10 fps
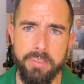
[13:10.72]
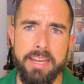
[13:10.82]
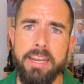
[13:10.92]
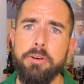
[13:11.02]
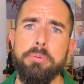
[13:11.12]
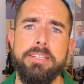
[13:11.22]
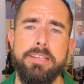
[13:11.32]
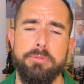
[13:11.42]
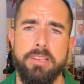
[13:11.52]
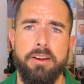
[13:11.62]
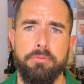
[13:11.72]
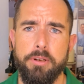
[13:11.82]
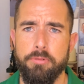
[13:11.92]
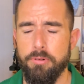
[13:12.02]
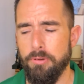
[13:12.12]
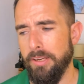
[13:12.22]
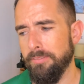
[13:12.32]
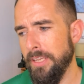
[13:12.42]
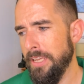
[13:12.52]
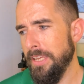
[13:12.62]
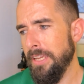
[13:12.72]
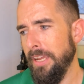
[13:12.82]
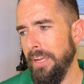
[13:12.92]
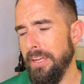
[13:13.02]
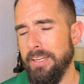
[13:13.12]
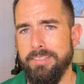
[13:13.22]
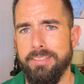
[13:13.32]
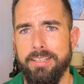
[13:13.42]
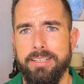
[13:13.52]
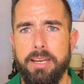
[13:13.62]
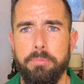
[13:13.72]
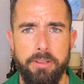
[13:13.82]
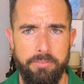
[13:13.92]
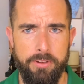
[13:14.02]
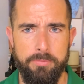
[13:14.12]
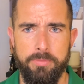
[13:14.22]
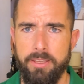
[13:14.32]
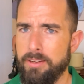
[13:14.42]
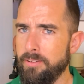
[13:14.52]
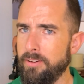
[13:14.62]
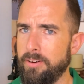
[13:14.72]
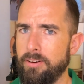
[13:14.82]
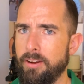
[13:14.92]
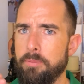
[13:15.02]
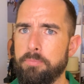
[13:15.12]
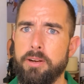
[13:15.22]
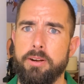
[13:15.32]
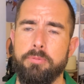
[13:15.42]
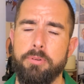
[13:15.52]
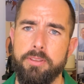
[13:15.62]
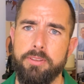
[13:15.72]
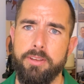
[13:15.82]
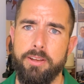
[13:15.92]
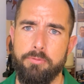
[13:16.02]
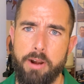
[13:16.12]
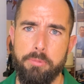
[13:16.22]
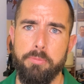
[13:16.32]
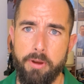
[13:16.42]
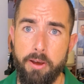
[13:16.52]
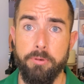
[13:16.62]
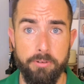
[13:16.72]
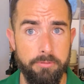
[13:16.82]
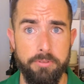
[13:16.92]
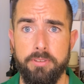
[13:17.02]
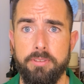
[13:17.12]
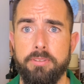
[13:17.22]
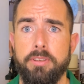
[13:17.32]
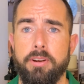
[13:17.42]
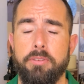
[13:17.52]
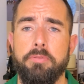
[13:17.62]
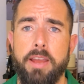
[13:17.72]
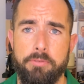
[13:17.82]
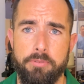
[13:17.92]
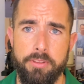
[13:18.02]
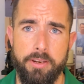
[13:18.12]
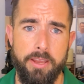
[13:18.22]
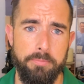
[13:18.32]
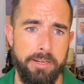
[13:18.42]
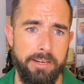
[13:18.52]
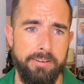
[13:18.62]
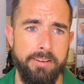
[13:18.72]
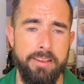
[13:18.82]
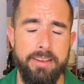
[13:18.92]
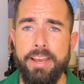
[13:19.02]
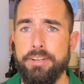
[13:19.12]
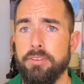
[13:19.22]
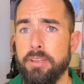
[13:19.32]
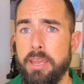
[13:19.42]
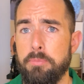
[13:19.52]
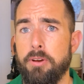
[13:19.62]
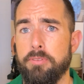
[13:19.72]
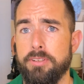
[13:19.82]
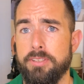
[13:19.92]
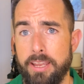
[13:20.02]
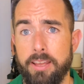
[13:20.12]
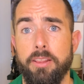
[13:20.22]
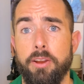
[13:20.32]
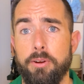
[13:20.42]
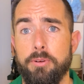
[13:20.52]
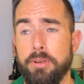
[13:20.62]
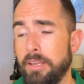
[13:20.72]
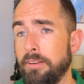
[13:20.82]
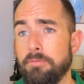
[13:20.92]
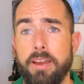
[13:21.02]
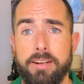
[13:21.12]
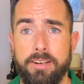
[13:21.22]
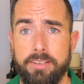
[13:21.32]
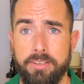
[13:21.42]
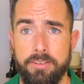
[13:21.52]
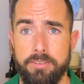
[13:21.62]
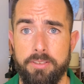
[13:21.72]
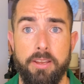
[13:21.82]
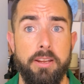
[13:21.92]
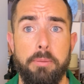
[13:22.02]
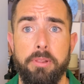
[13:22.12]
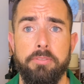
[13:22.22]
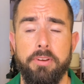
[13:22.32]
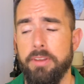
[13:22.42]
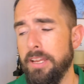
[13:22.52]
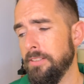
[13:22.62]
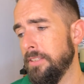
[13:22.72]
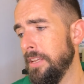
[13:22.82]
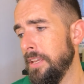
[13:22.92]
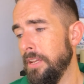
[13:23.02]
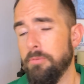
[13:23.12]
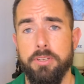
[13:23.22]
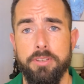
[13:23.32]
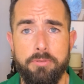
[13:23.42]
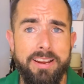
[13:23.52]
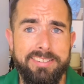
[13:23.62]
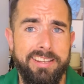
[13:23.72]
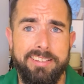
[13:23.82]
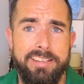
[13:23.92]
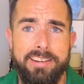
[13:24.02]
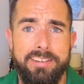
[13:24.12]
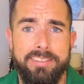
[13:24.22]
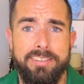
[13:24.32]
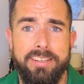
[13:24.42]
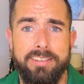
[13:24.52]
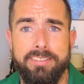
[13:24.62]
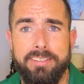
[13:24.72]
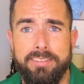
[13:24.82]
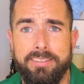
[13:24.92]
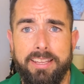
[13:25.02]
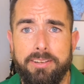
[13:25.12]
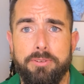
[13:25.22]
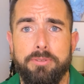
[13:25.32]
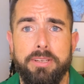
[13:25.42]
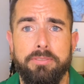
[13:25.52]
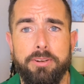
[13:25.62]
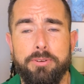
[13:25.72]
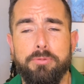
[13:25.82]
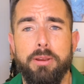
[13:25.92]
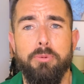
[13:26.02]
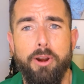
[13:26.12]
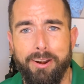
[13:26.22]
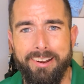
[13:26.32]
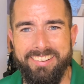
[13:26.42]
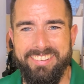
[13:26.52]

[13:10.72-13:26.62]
and LPT was out recruiting. And a couple of them that are up there with Robert Palmer, which is, the founder of the company, actually came over to say hello and invited us to a couple of events, which is crazy because I didn't think that they knew even who we were